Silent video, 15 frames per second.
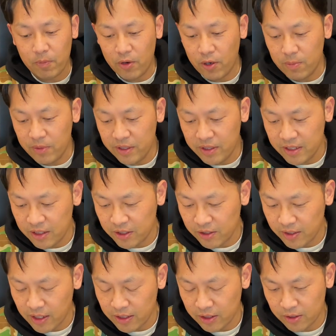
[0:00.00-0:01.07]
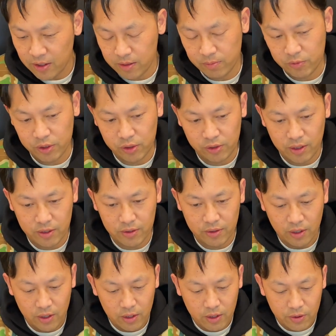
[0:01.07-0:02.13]
complete this tonight. So I'm just trying to
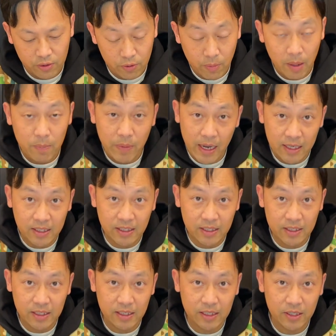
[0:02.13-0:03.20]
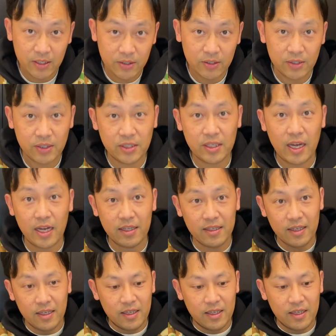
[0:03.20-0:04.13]
do my best to start